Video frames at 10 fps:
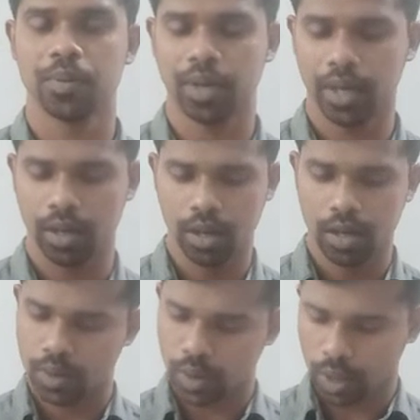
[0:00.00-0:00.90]
Okay,
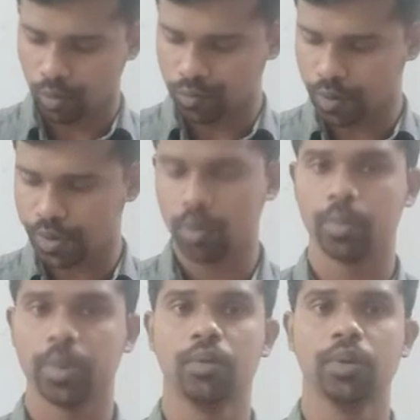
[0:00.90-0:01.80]
so of course I
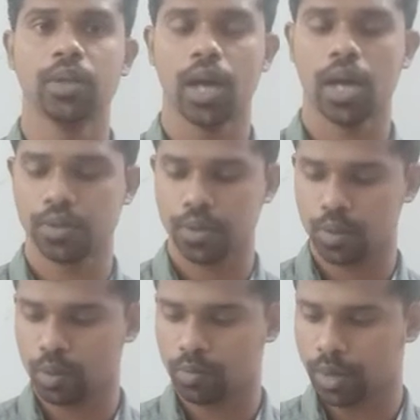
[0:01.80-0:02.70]
will be giving the answers,
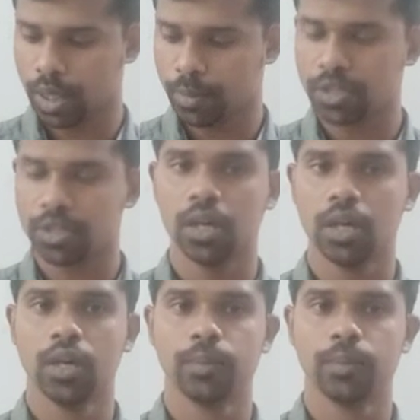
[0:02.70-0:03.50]
don't worry, but